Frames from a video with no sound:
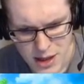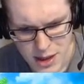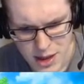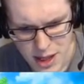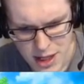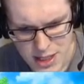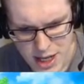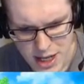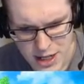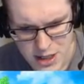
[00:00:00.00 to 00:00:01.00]
Let us
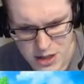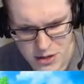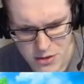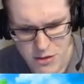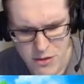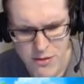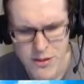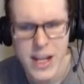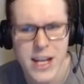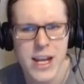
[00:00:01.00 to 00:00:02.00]
head to
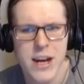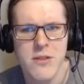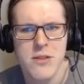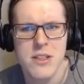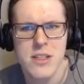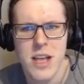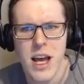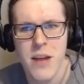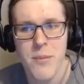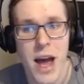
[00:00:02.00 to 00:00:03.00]
Vacant House
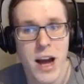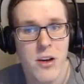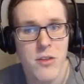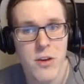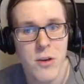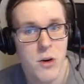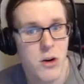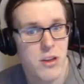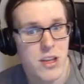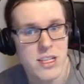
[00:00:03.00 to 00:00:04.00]
and back over, and we'll
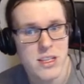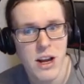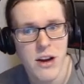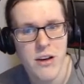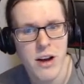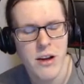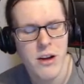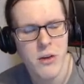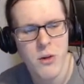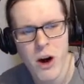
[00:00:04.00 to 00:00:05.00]
go to this area and
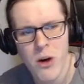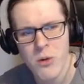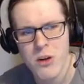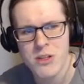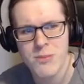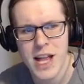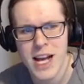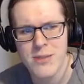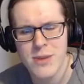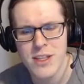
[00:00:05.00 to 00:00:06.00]
go to our world's
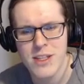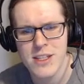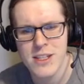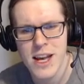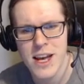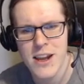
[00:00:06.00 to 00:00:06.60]
blacksmiths instead.